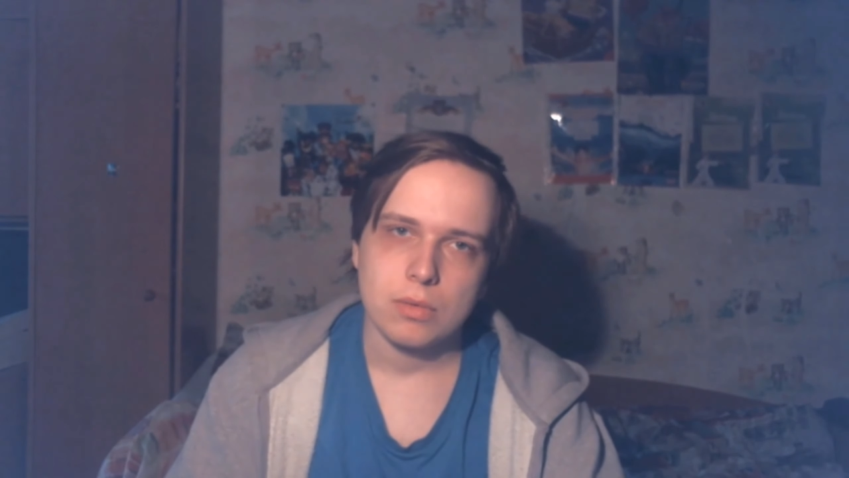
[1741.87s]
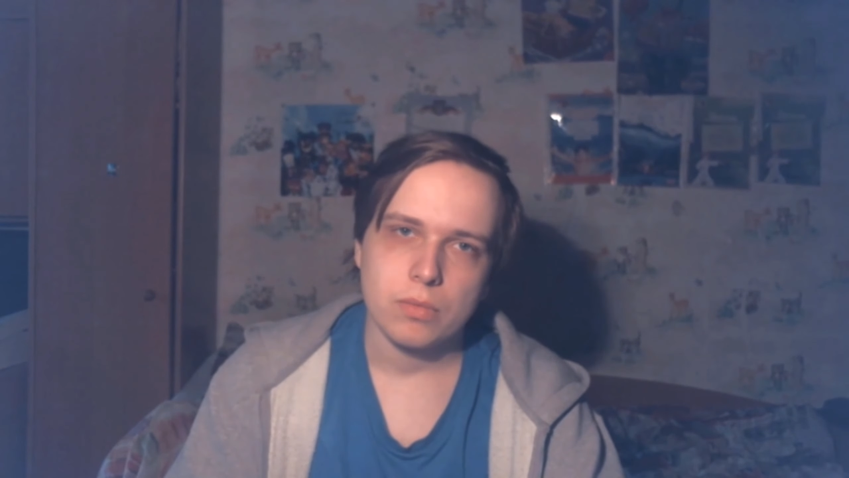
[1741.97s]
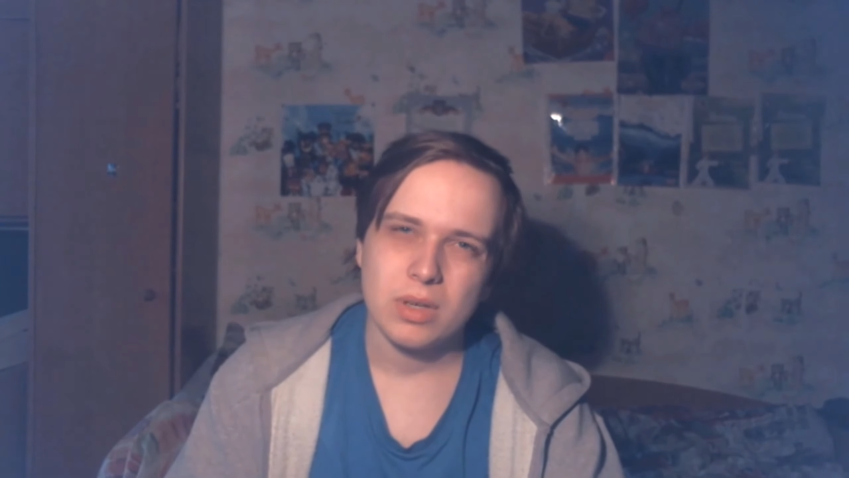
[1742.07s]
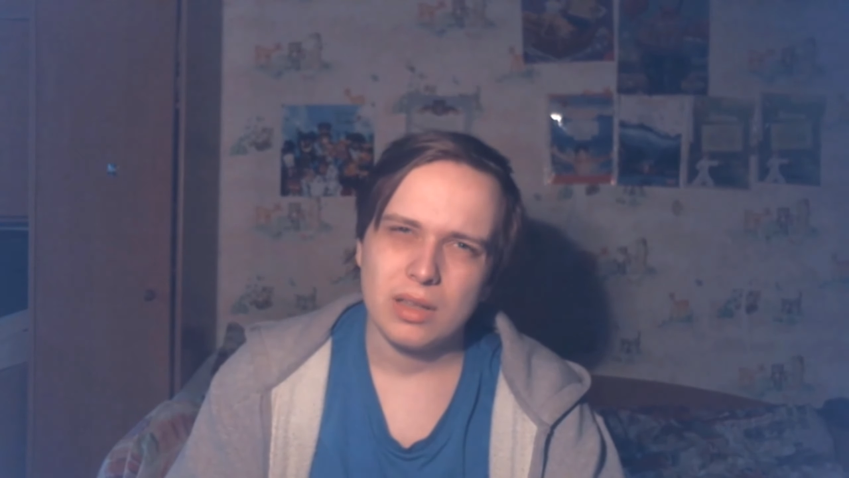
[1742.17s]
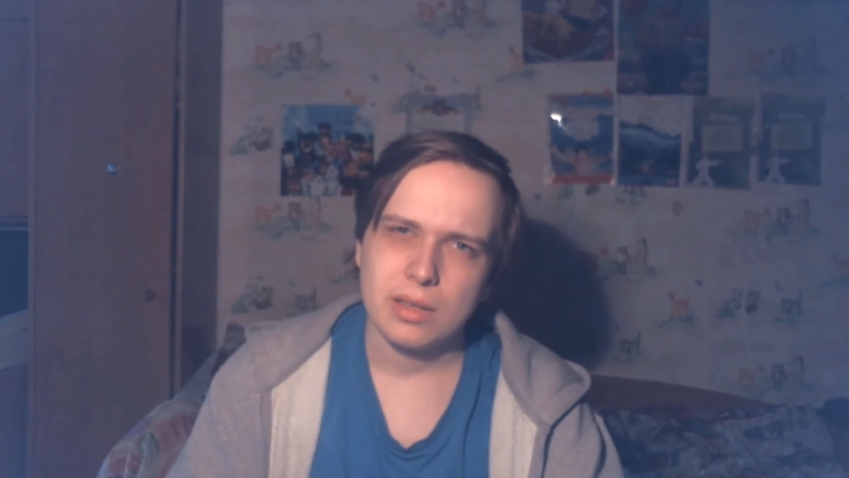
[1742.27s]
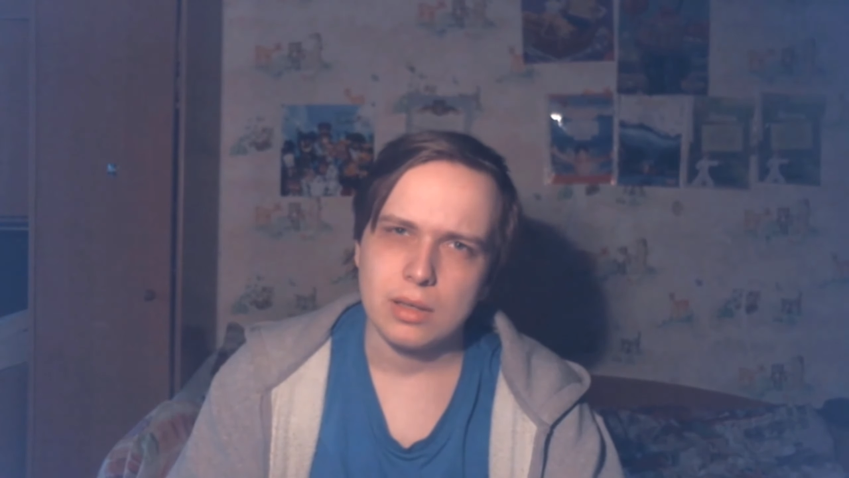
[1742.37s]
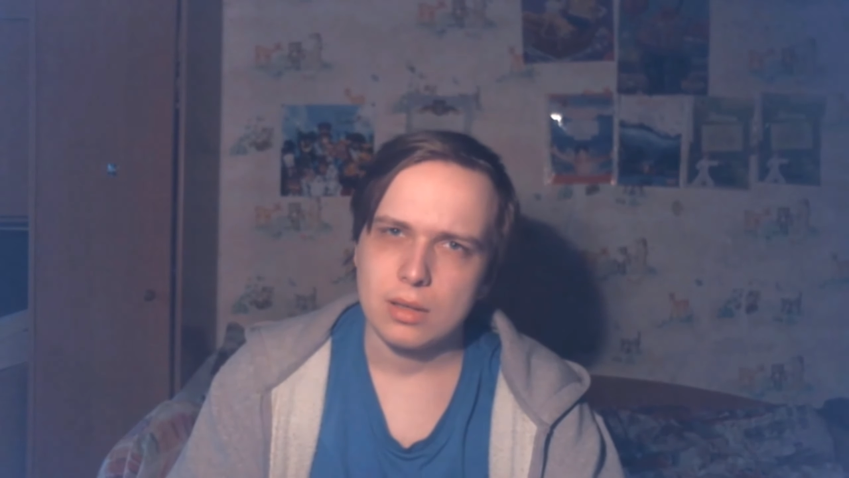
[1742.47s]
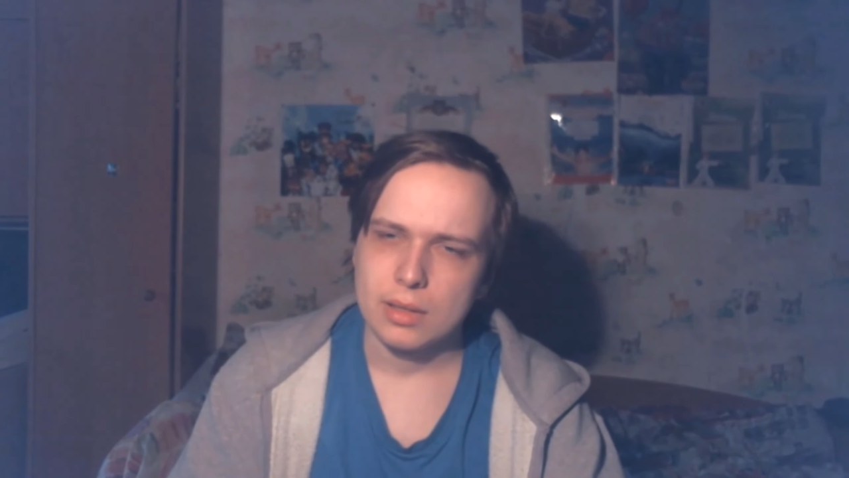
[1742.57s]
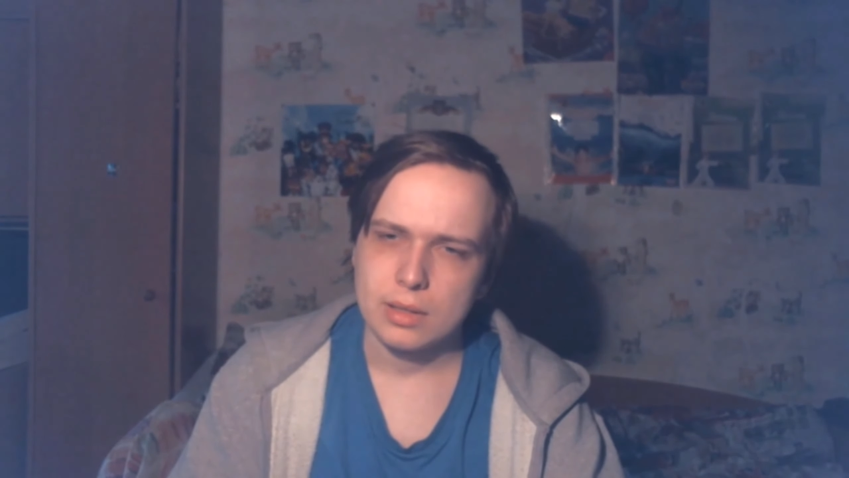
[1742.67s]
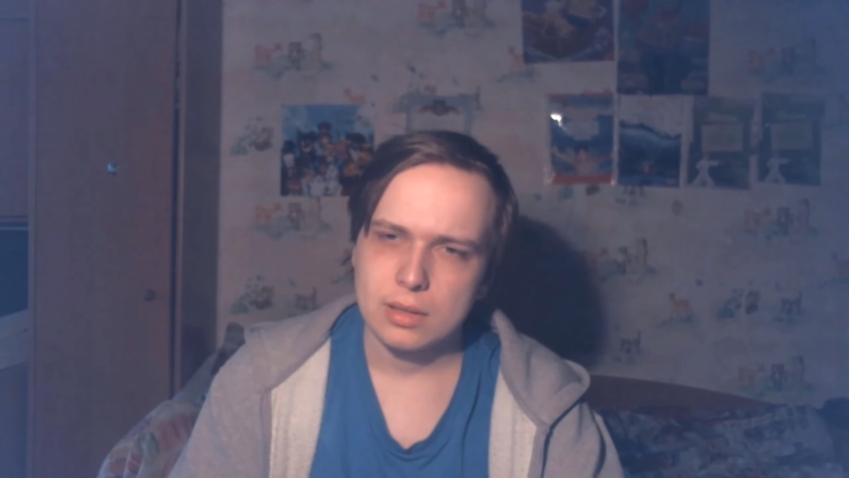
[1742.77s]
really
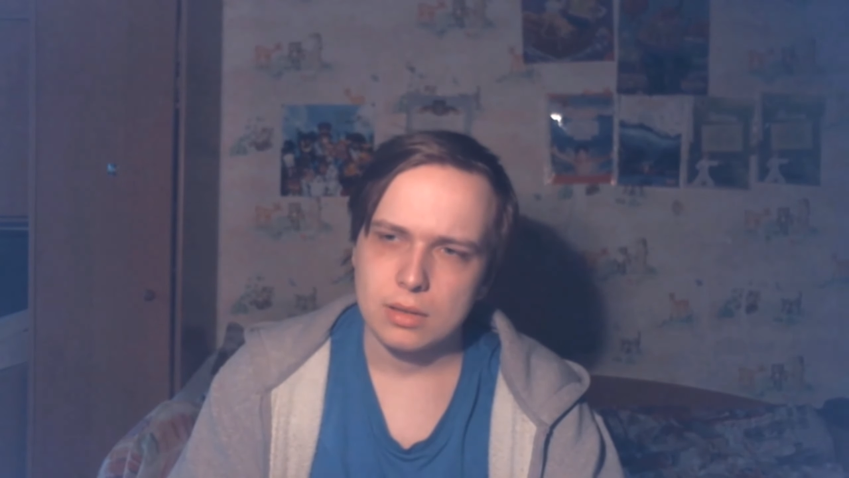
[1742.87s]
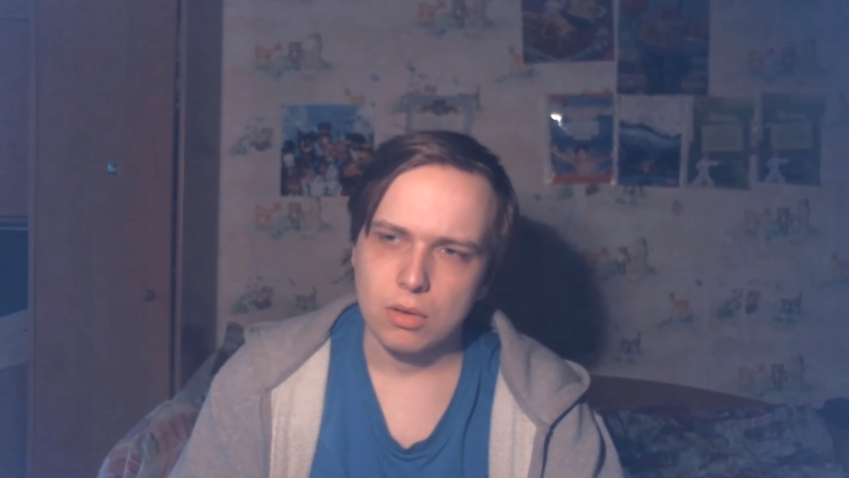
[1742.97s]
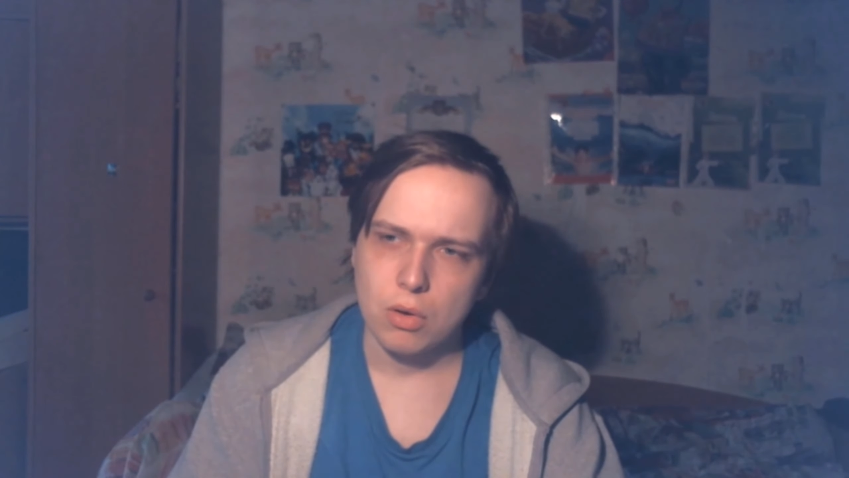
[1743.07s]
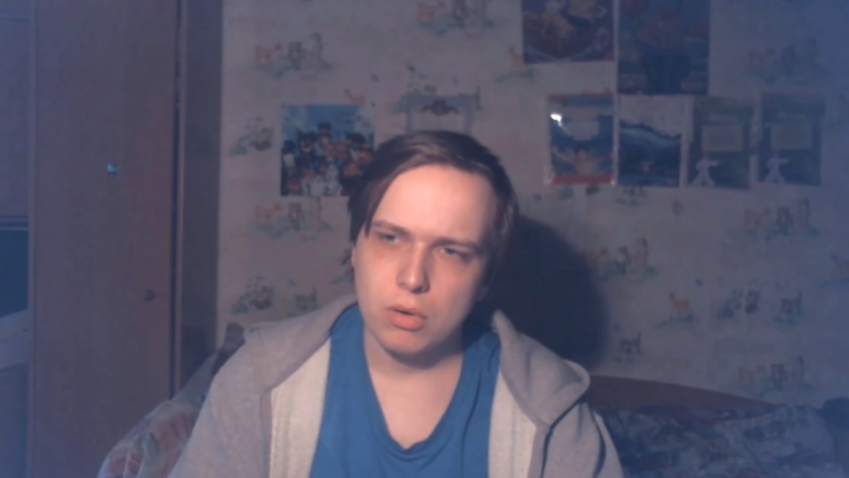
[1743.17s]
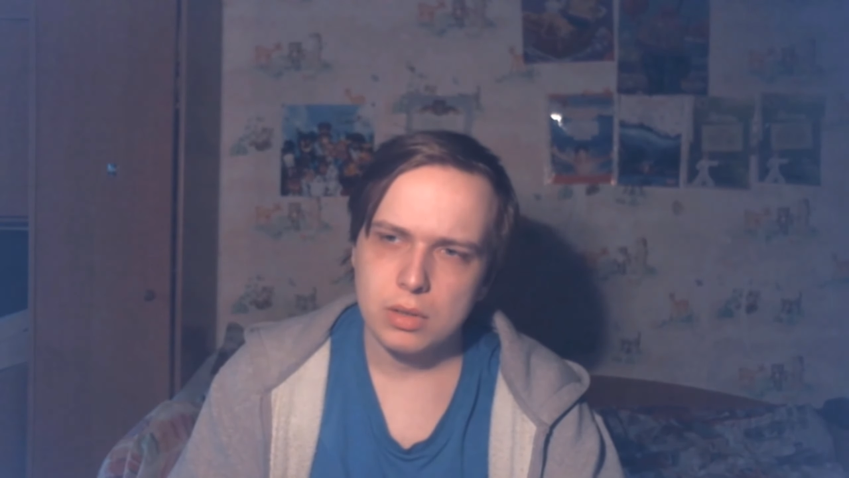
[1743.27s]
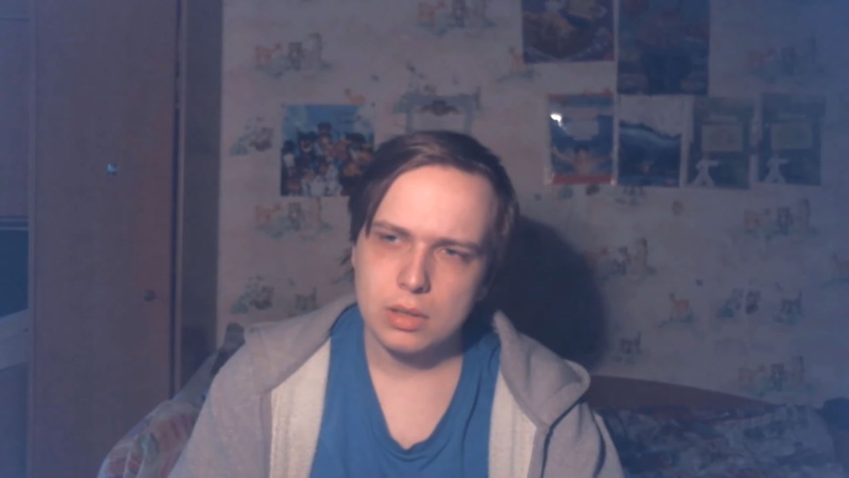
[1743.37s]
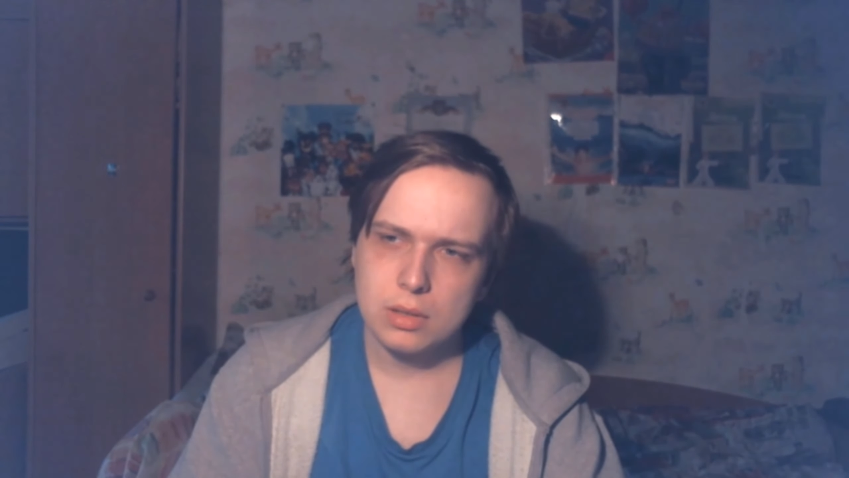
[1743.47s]
like long,